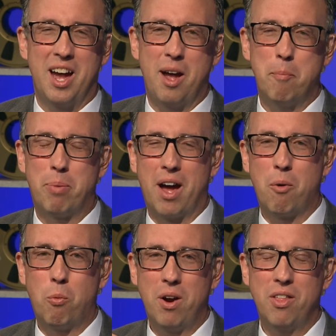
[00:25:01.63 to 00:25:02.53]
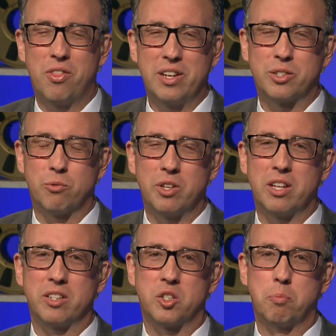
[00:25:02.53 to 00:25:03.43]
Uh, but one of the things that
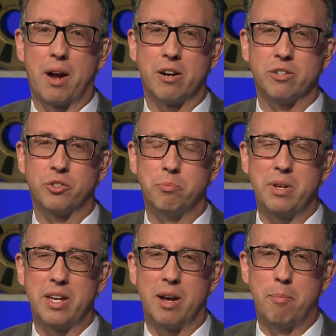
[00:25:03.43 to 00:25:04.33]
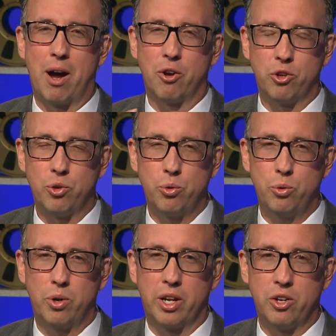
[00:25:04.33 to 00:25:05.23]
really inspires me about
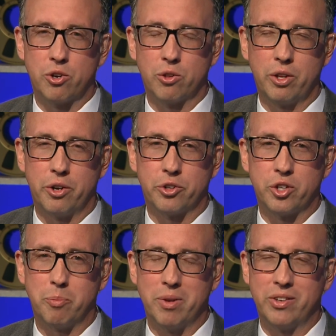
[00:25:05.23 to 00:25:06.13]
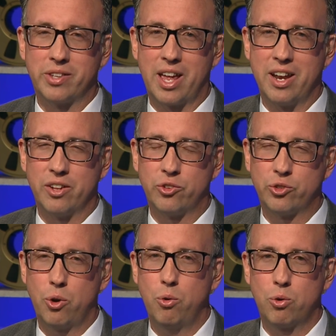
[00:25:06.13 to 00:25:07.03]
you and your leadership is that it is
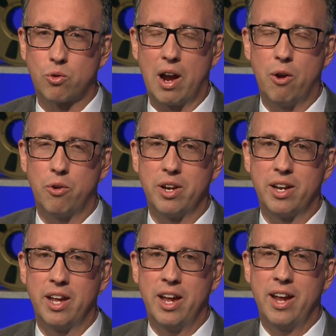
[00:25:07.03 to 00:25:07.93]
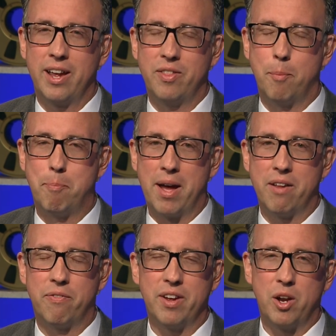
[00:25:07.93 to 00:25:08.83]
so grounded in the
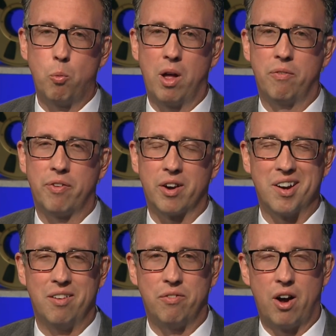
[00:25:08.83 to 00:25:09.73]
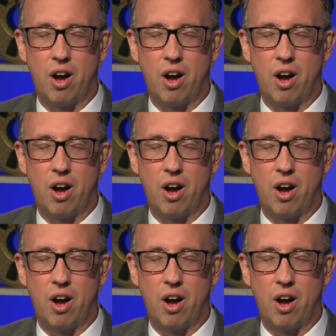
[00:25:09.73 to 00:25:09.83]
benefit and welfare of